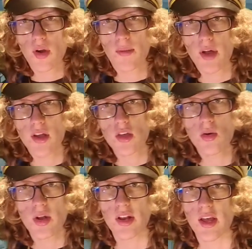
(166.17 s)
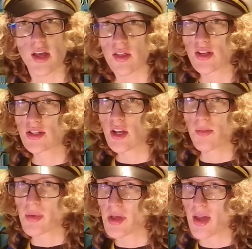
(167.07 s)
from their unity. The
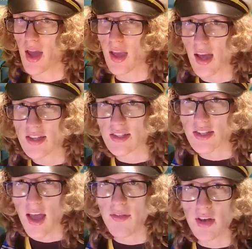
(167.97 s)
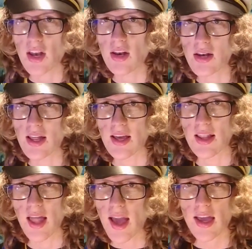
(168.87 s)
CPAS is evidently
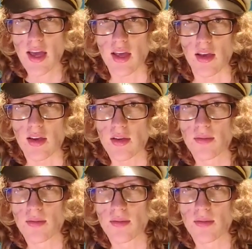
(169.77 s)
lacking.